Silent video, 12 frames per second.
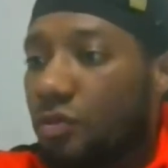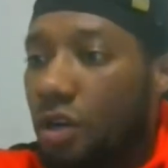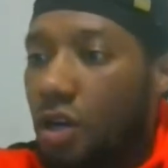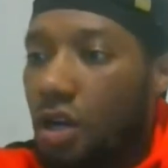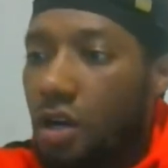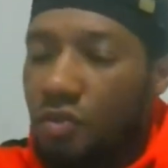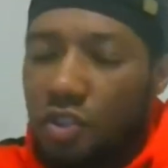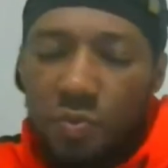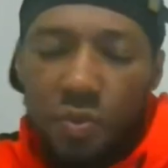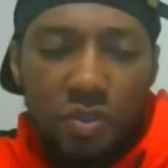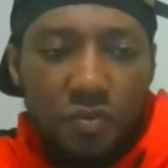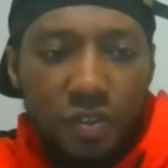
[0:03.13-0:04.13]
uh,
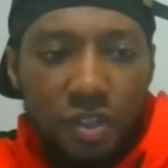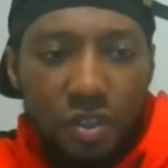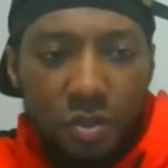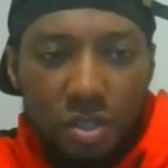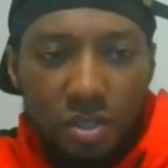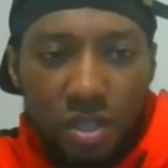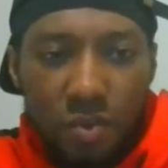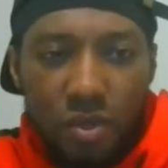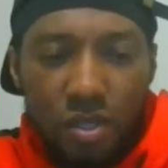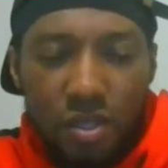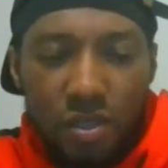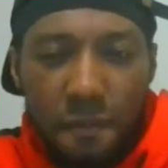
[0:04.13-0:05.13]
response video to
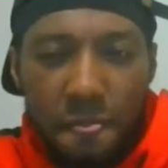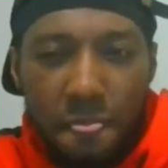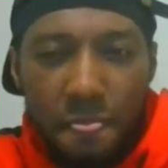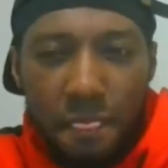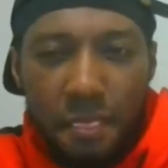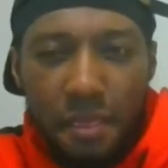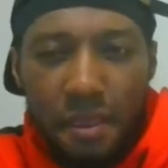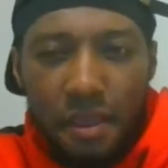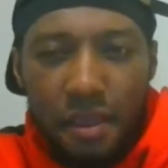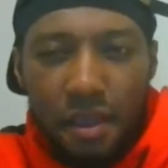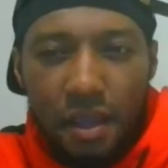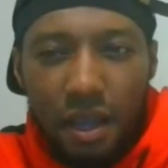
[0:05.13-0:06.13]
someone,
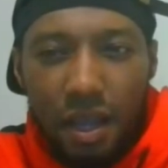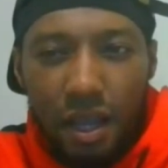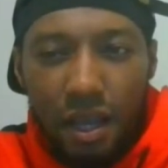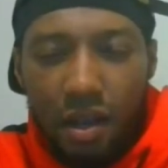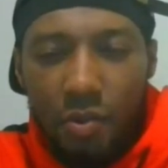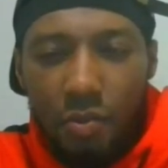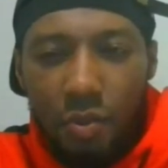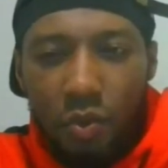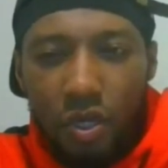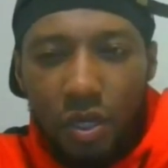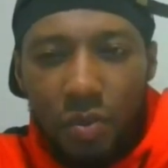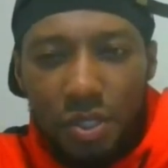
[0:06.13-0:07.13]
and I can't remember
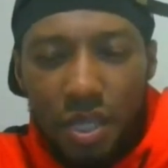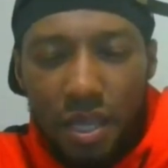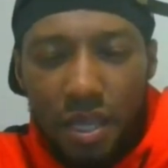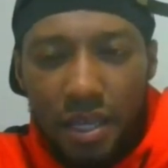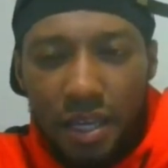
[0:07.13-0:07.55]
what they were saying.